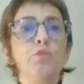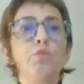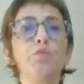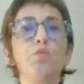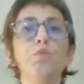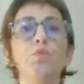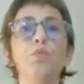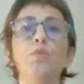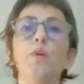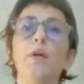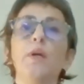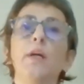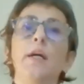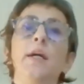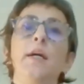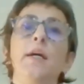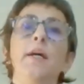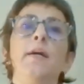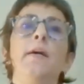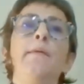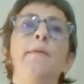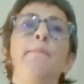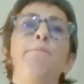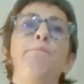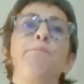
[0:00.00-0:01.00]

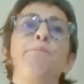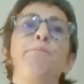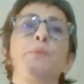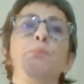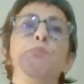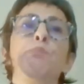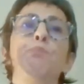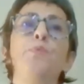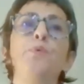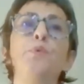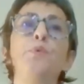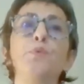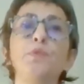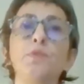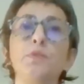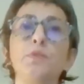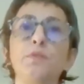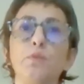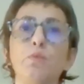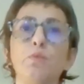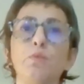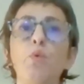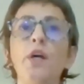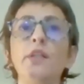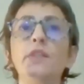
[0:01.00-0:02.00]
to put
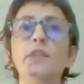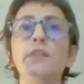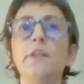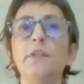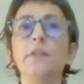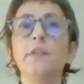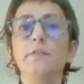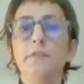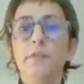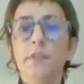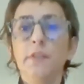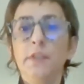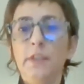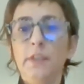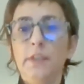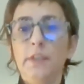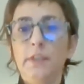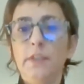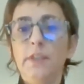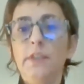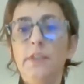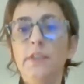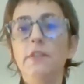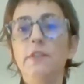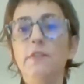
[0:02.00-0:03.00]
what they think
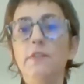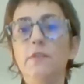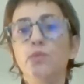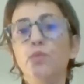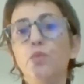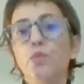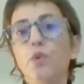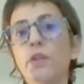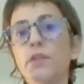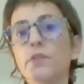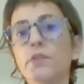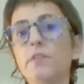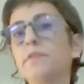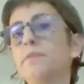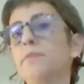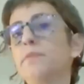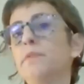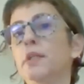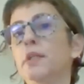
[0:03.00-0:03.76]
it was